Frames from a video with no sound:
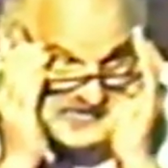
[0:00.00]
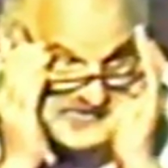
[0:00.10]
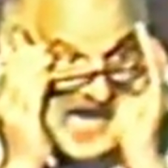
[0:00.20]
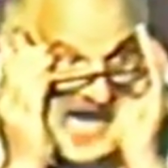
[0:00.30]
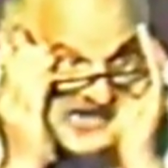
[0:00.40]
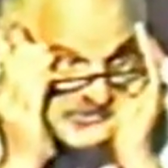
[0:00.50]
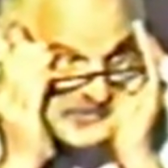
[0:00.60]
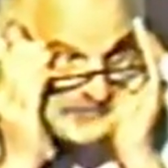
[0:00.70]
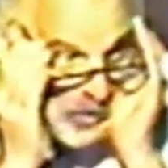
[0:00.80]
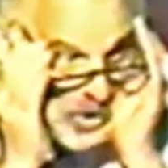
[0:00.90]
tax
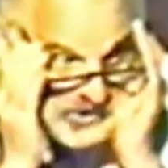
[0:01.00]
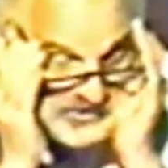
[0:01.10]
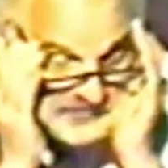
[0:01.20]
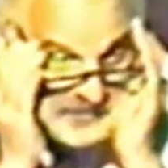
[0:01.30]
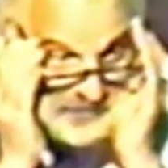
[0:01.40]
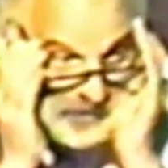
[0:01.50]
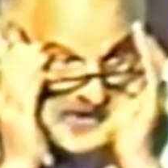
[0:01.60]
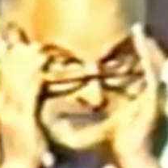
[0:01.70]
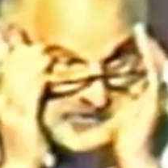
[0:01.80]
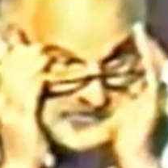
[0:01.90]
reports of people
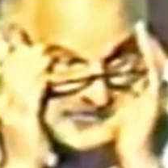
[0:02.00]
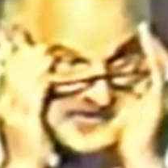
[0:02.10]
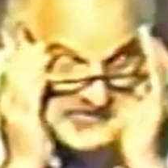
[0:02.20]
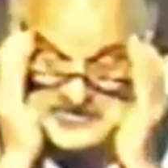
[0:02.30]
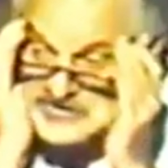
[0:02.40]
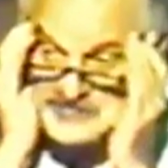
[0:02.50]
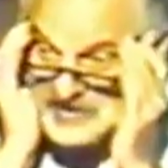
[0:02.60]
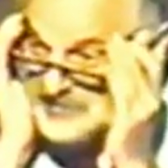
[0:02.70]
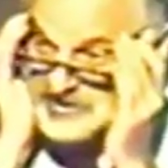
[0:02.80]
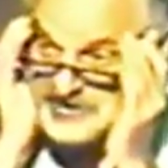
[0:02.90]
like Richard Nixon, sometimes